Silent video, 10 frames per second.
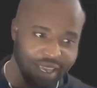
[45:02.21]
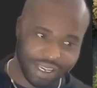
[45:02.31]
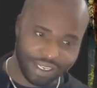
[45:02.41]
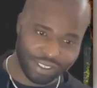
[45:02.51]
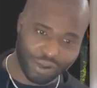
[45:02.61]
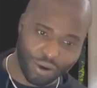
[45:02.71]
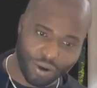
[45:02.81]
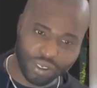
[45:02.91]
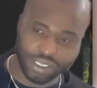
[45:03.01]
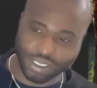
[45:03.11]
It's
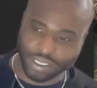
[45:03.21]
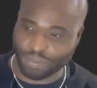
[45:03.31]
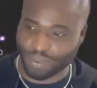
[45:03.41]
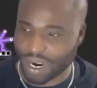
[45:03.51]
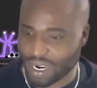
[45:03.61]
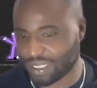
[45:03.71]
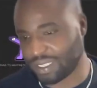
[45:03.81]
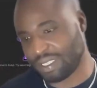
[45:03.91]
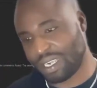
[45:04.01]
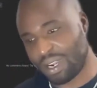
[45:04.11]
hot, it's bright,
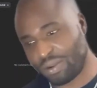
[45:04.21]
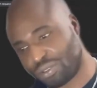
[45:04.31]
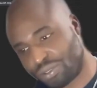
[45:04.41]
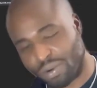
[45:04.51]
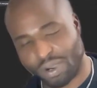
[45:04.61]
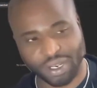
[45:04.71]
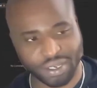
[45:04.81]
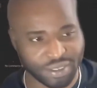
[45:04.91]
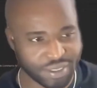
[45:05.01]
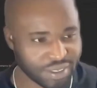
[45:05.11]
it's yellow to our
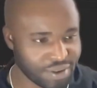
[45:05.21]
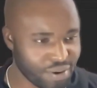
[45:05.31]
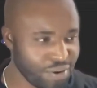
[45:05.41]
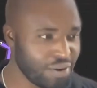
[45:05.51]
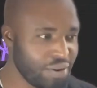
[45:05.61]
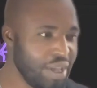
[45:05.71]
color.